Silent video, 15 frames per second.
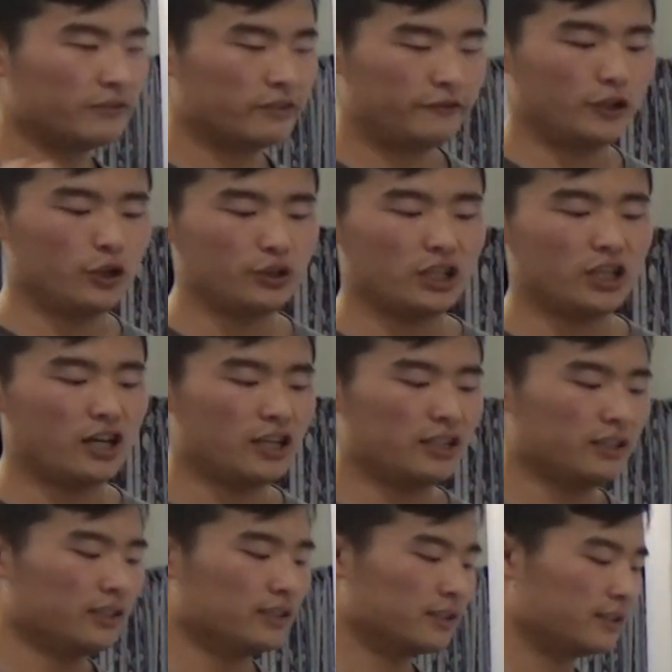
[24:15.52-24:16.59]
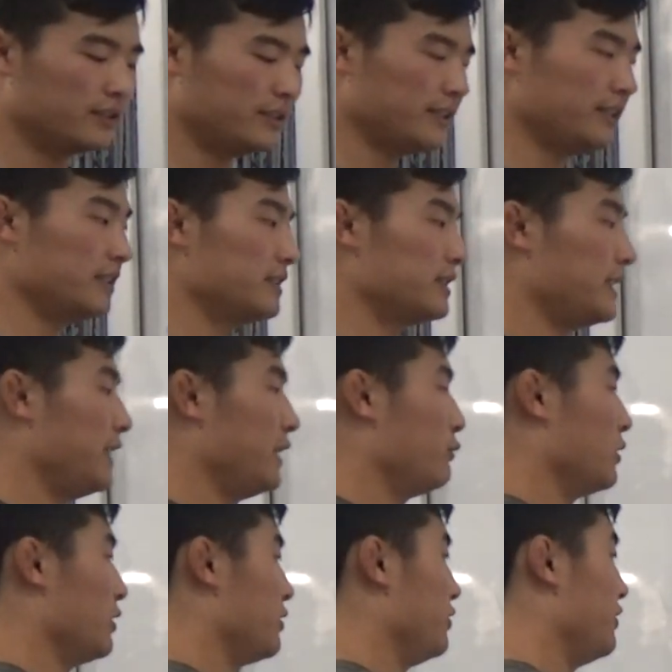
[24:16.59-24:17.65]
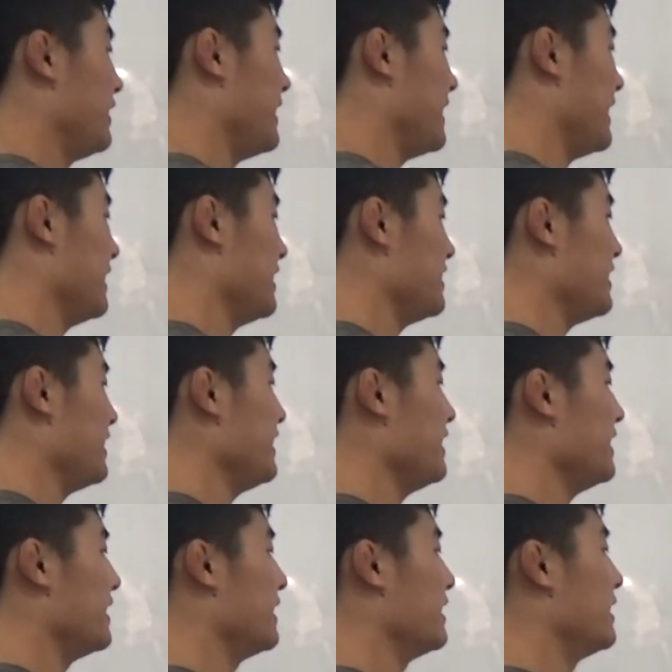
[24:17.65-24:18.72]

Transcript: of a photon is equal to the energy